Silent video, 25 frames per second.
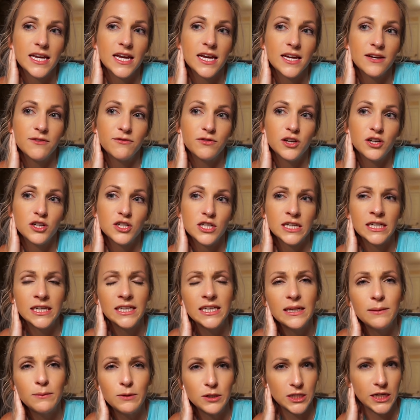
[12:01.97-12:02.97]
If there's
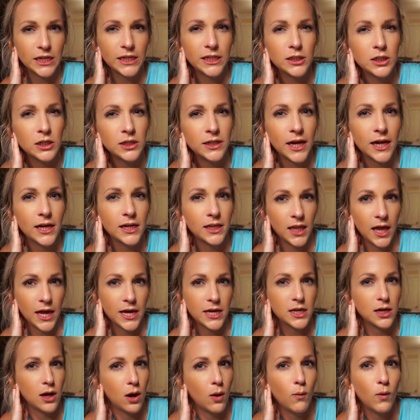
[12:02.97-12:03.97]
anything in particular that
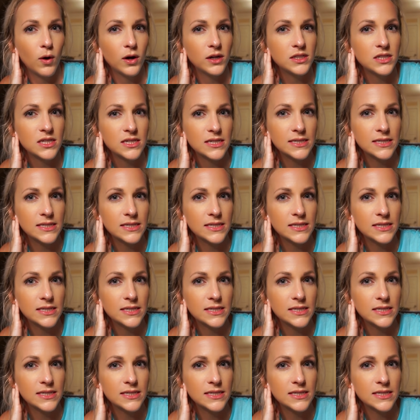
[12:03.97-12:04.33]
like y'all want